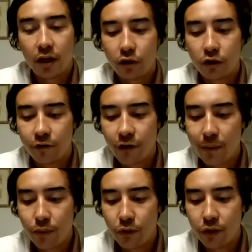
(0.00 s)
include a
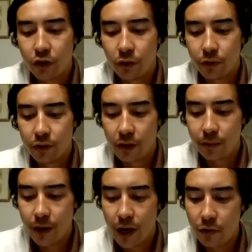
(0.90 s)

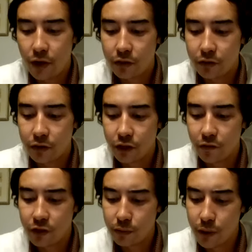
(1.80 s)
5.2% pay raise for
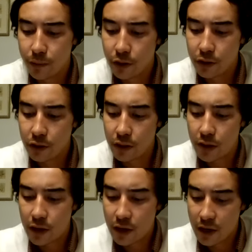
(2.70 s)
service members
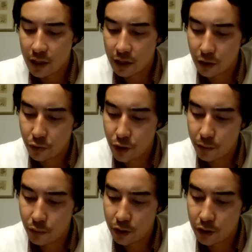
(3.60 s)
and a
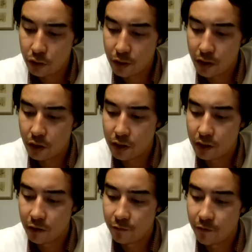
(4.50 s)
3.2
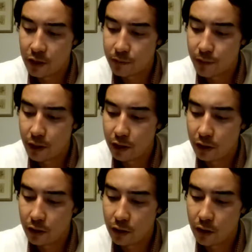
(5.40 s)
increase in defense
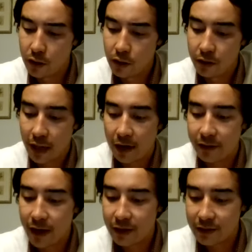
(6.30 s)
spending
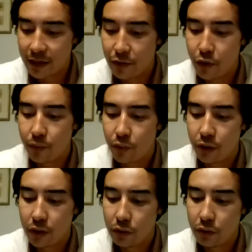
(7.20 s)
that that is a
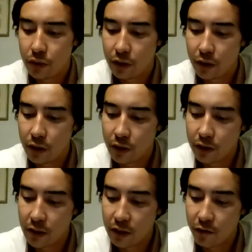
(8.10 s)
3.2
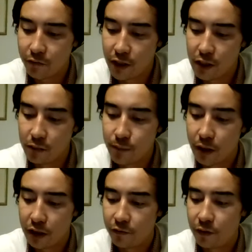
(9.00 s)
increase in defense
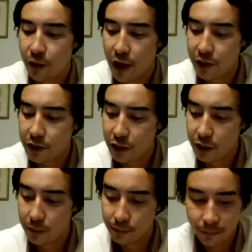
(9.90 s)
spending from last
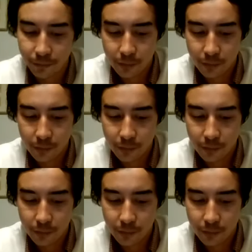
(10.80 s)
year